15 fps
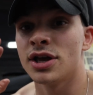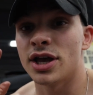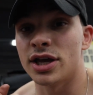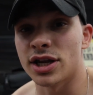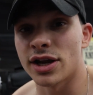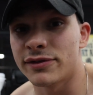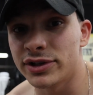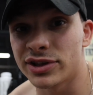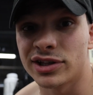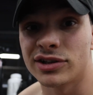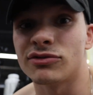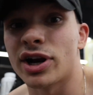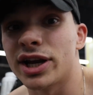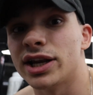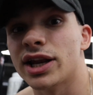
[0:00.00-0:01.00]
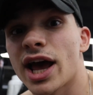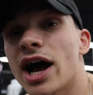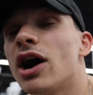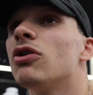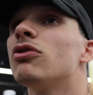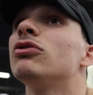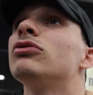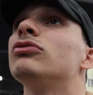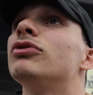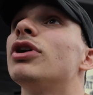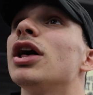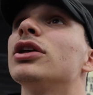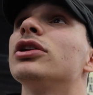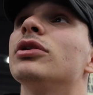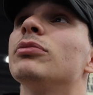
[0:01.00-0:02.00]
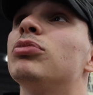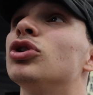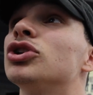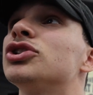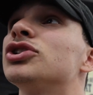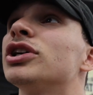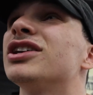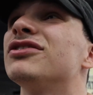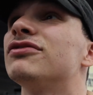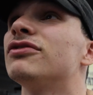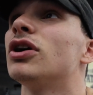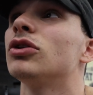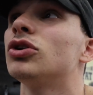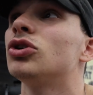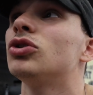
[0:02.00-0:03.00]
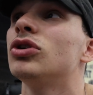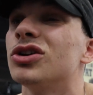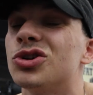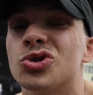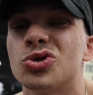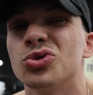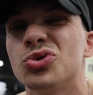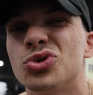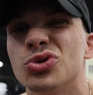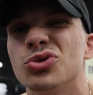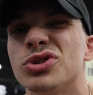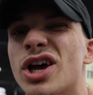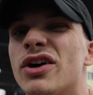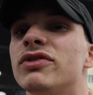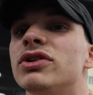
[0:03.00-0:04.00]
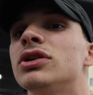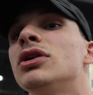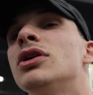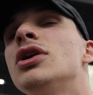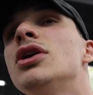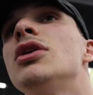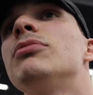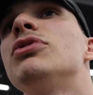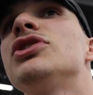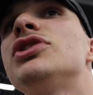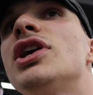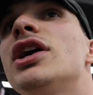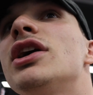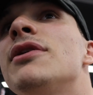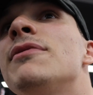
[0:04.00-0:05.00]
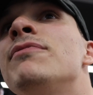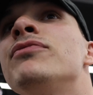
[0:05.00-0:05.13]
and everything right now, rather than push like a true 7 per se,